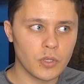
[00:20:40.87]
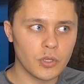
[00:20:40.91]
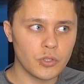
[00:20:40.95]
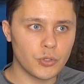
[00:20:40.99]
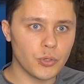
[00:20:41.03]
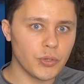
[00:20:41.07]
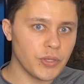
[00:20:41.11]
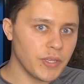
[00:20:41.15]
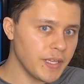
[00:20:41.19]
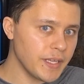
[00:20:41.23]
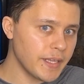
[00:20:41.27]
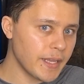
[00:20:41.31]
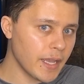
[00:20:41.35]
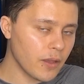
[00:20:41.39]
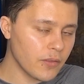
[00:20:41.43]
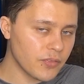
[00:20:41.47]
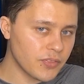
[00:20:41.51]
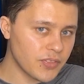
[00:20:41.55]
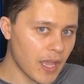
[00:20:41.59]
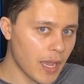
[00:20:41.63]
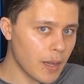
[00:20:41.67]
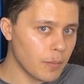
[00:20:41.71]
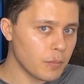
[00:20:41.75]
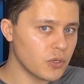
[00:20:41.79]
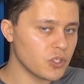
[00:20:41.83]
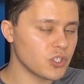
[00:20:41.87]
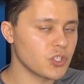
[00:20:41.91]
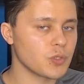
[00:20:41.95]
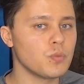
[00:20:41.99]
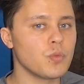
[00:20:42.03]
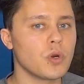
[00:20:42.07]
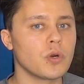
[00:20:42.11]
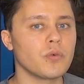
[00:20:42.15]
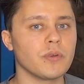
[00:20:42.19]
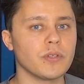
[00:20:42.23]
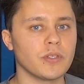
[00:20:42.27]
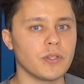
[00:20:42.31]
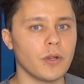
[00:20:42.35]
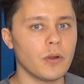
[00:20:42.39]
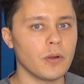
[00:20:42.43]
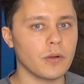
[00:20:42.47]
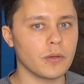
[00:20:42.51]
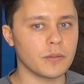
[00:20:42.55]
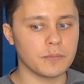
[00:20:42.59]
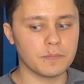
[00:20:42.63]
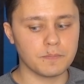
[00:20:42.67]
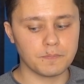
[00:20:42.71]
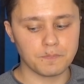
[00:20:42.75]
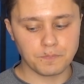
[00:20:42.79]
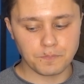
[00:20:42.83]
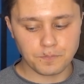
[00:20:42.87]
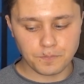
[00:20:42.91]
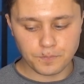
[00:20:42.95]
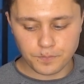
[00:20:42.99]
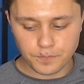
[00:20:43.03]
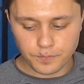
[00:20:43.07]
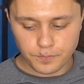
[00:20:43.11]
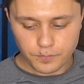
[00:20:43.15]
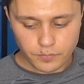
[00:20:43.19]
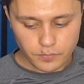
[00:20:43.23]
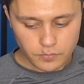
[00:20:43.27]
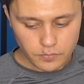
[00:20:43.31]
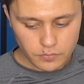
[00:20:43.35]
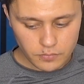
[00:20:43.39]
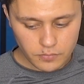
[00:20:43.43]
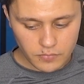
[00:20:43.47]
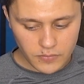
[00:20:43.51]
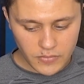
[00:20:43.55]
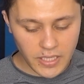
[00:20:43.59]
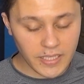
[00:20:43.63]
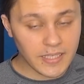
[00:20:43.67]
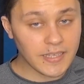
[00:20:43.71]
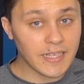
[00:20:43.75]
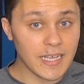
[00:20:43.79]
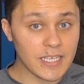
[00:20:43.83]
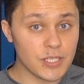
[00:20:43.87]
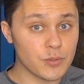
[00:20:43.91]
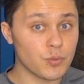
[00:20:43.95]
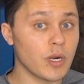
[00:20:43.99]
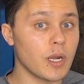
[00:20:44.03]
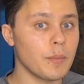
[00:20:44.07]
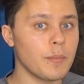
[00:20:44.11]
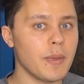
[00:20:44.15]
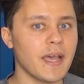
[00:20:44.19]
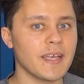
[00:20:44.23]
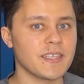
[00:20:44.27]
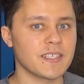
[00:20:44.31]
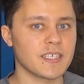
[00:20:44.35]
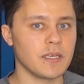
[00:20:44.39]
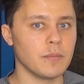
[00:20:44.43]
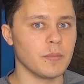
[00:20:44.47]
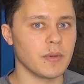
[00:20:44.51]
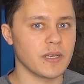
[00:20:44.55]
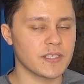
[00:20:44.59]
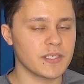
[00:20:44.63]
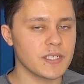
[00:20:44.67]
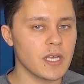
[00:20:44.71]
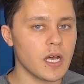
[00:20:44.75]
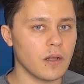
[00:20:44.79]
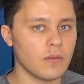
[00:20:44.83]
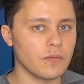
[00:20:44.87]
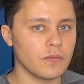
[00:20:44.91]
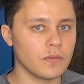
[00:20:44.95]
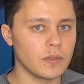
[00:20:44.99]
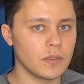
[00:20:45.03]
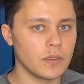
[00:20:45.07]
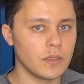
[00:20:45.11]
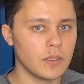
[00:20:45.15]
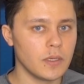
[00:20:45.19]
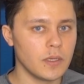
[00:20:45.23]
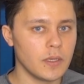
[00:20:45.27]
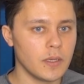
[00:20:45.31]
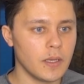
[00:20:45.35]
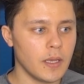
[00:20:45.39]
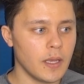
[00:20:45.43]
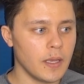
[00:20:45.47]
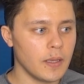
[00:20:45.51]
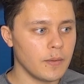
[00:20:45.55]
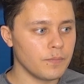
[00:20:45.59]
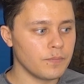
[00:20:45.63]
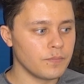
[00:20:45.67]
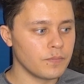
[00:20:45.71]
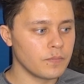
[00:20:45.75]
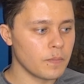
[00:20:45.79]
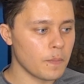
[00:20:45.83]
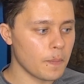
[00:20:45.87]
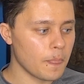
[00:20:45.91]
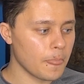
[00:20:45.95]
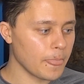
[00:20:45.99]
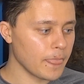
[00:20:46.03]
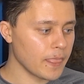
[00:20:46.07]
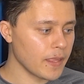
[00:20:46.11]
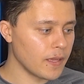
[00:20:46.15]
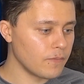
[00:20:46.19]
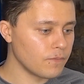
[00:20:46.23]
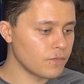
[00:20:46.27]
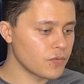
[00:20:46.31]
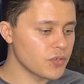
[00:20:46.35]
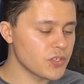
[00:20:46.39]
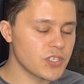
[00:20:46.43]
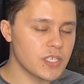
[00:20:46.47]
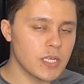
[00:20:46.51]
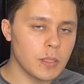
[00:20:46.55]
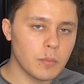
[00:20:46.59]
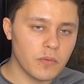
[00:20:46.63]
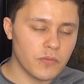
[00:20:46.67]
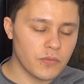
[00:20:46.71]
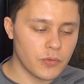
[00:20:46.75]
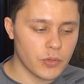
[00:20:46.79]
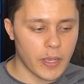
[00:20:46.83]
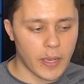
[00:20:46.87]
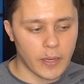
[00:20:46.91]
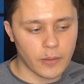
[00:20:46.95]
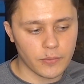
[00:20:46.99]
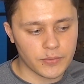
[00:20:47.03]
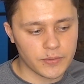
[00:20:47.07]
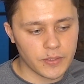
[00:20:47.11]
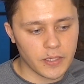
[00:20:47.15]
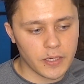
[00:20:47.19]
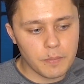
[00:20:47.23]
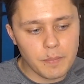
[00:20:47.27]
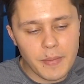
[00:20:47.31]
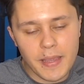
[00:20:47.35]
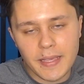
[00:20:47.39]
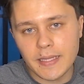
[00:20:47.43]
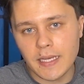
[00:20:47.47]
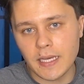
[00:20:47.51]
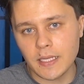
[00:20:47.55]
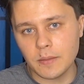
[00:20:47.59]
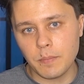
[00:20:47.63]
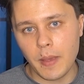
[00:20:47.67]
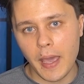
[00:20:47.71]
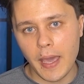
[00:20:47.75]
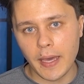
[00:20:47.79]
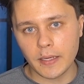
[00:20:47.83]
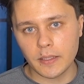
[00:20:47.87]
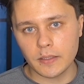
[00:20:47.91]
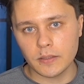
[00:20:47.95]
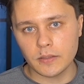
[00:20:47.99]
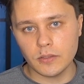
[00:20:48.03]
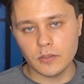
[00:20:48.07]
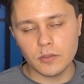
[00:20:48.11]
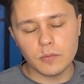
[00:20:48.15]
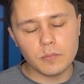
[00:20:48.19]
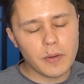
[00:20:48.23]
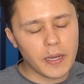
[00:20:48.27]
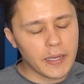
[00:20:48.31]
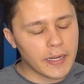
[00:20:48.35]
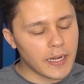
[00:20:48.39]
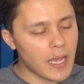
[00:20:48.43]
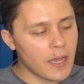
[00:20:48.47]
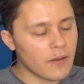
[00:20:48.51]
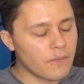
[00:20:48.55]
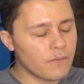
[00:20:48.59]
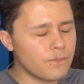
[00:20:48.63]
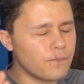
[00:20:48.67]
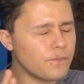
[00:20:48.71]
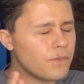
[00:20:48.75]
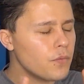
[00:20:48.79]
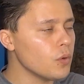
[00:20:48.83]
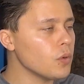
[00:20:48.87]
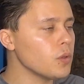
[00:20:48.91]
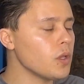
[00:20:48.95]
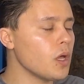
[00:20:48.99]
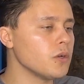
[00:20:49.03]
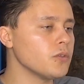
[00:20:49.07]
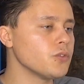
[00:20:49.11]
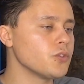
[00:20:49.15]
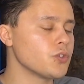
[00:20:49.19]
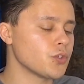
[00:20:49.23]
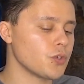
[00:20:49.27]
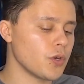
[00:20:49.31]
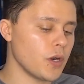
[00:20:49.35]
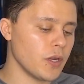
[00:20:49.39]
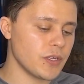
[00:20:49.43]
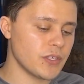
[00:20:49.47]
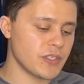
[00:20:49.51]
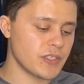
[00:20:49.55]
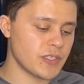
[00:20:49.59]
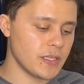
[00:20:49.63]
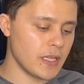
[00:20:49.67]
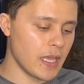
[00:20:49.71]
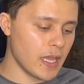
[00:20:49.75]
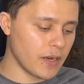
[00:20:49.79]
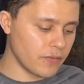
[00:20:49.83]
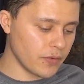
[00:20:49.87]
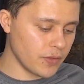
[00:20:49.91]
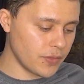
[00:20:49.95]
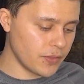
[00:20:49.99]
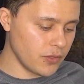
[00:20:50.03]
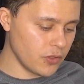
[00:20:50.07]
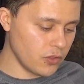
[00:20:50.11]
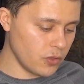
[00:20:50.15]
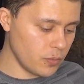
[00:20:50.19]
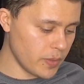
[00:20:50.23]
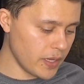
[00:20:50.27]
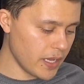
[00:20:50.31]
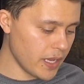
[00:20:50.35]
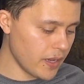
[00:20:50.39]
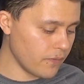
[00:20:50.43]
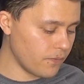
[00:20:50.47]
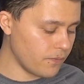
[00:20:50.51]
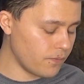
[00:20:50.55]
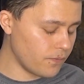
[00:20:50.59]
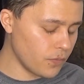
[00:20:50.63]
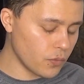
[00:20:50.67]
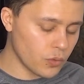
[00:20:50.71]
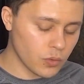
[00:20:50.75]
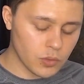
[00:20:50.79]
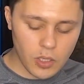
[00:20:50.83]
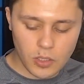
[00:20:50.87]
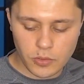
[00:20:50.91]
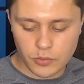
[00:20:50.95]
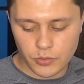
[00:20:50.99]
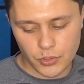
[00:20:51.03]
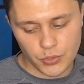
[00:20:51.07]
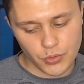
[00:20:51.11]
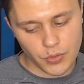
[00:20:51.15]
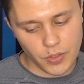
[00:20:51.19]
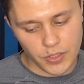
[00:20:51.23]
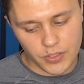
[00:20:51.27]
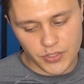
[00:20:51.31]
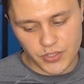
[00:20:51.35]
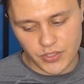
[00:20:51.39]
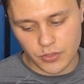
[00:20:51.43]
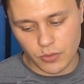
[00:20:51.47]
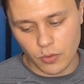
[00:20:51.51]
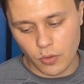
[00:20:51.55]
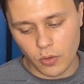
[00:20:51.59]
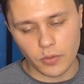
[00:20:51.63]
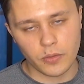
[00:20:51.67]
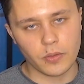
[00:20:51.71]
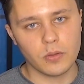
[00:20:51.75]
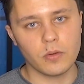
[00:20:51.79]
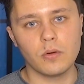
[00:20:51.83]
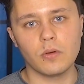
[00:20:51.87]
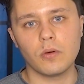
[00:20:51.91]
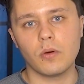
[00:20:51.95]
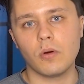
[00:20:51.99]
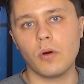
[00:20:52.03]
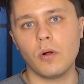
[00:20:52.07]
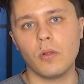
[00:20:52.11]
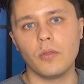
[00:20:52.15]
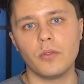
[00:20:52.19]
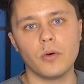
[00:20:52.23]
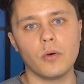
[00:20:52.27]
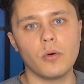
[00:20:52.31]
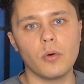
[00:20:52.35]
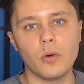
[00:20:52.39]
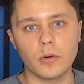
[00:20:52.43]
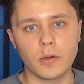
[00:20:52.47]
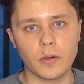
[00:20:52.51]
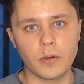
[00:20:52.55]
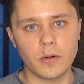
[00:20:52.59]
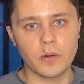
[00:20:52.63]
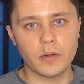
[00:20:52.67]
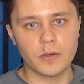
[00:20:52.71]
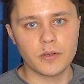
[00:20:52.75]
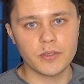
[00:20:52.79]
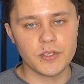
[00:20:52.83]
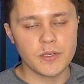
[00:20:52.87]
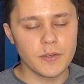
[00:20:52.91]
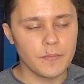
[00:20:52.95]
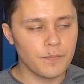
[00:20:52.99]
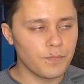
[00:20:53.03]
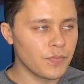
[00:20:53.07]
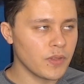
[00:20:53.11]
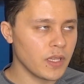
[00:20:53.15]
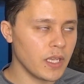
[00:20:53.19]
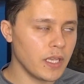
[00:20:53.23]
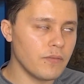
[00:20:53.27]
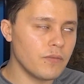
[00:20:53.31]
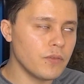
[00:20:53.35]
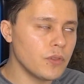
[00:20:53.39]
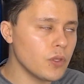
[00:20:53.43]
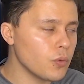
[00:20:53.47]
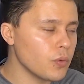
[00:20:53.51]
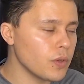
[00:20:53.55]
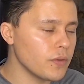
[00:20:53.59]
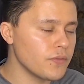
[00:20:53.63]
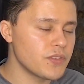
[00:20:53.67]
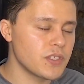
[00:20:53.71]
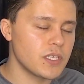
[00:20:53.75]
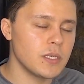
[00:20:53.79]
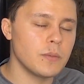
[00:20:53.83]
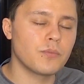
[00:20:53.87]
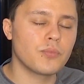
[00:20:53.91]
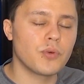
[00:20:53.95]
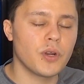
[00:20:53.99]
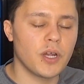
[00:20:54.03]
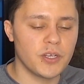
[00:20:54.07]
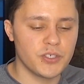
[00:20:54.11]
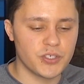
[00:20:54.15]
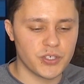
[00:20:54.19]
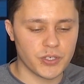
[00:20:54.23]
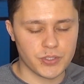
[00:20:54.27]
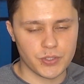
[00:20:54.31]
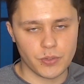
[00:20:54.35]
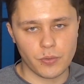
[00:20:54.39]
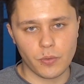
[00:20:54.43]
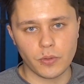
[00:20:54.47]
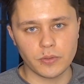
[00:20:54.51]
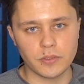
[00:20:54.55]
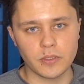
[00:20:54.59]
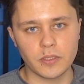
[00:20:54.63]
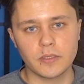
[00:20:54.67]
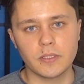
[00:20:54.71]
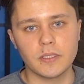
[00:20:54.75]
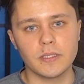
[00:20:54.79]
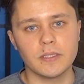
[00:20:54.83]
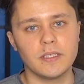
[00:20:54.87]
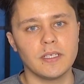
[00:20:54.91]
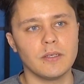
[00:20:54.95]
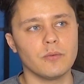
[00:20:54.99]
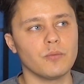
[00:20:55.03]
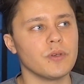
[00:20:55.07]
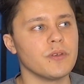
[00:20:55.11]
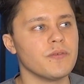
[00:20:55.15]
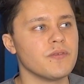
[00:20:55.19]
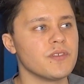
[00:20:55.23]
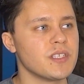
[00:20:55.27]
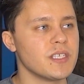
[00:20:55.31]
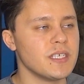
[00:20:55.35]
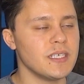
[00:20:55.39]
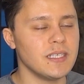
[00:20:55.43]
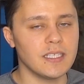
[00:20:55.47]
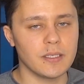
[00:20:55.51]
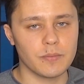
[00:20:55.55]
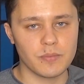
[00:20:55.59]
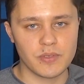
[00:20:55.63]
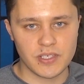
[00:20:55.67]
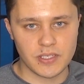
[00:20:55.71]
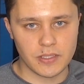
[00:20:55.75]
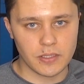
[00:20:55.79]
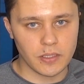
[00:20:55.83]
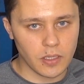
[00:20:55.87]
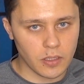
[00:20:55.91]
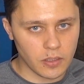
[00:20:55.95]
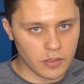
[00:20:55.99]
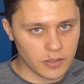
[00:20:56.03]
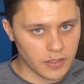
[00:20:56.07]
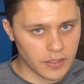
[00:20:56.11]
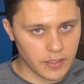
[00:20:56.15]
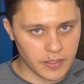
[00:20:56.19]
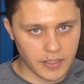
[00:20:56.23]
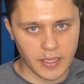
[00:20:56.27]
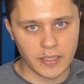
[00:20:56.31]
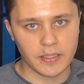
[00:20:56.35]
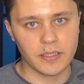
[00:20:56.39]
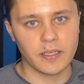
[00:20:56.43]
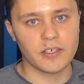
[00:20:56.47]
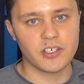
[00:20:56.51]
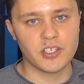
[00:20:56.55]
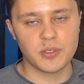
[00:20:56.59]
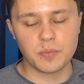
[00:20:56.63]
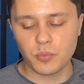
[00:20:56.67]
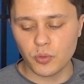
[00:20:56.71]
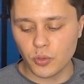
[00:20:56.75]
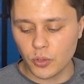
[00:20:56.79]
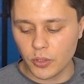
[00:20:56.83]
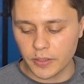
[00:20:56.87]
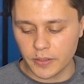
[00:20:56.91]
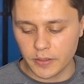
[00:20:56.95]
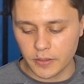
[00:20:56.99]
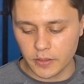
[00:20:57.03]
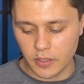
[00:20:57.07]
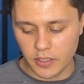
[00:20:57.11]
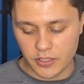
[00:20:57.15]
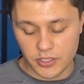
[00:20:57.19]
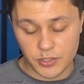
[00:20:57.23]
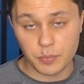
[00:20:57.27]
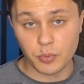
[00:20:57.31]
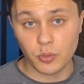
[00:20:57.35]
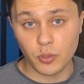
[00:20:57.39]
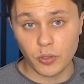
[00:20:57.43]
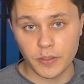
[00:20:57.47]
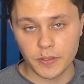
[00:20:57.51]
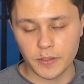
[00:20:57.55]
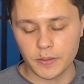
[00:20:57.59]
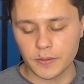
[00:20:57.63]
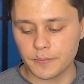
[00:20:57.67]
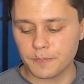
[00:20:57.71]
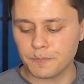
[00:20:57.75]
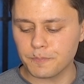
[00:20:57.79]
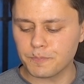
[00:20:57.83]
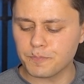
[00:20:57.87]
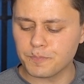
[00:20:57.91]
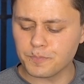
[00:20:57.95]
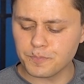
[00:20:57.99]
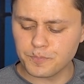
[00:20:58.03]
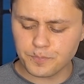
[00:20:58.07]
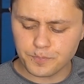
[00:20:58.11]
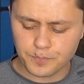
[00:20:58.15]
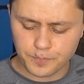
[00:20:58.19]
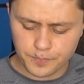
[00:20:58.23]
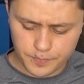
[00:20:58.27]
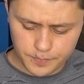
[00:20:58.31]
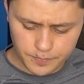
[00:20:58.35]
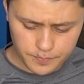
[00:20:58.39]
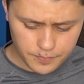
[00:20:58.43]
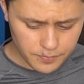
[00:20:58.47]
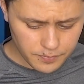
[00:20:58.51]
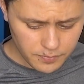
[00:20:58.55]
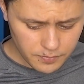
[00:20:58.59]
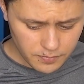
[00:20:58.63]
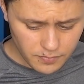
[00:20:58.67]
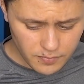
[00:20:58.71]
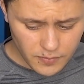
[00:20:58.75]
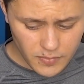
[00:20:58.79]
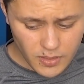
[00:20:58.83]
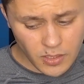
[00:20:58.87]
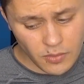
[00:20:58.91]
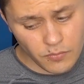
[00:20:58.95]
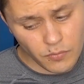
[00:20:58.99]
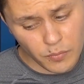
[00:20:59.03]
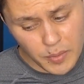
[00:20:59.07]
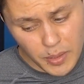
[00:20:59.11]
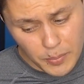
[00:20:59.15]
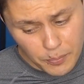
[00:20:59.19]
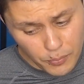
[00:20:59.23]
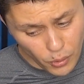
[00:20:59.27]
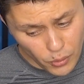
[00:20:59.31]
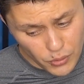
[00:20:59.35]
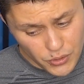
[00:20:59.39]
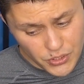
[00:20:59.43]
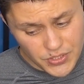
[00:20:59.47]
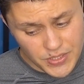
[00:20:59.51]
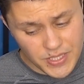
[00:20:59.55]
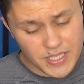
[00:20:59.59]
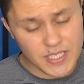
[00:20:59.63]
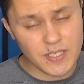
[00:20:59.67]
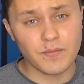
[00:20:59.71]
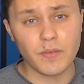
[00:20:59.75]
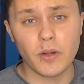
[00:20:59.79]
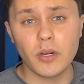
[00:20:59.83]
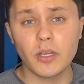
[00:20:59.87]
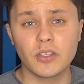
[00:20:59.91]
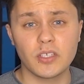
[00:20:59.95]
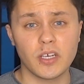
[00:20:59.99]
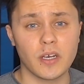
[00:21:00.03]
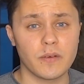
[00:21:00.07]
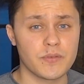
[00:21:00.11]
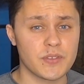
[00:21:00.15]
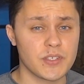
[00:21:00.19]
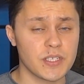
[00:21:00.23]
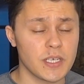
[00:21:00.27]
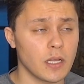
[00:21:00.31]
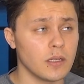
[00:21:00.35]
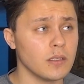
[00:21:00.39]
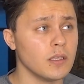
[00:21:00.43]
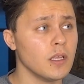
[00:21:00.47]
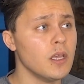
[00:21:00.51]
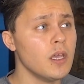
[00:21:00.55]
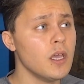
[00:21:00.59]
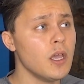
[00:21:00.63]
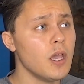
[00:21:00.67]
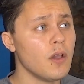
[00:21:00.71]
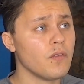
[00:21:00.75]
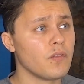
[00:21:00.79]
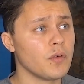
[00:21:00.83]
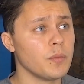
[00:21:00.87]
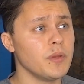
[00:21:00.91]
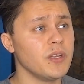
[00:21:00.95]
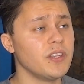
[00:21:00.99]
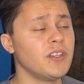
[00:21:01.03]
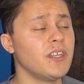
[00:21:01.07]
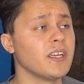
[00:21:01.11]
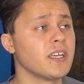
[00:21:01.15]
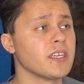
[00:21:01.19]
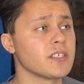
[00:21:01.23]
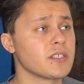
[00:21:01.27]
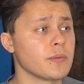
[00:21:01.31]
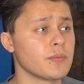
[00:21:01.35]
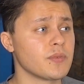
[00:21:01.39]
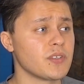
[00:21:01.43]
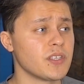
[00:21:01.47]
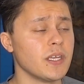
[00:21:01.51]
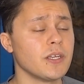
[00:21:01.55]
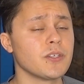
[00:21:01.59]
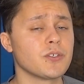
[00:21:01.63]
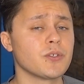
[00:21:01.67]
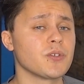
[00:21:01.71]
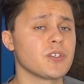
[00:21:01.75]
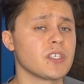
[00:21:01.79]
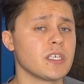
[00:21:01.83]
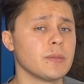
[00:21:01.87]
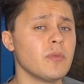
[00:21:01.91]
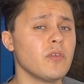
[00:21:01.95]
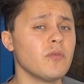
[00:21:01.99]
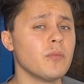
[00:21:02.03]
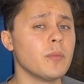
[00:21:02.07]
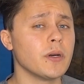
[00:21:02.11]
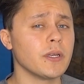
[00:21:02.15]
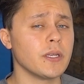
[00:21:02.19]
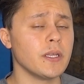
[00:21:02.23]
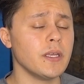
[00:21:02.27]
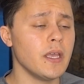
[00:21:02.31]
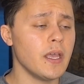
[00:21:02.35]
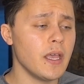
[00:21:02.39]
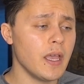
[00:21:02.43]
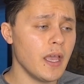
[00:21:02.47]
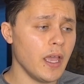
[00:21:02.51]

to eke out that much more return? And that's what I'm asking myself. For some of you out there, it may not matter. You might have full on trust in everything, you may have full on trust in all the, all the orders even though we've seen projects audited and we've seen them still get exploit, exploited. me personally, it's a very tough sell for me to take a substantial sum of money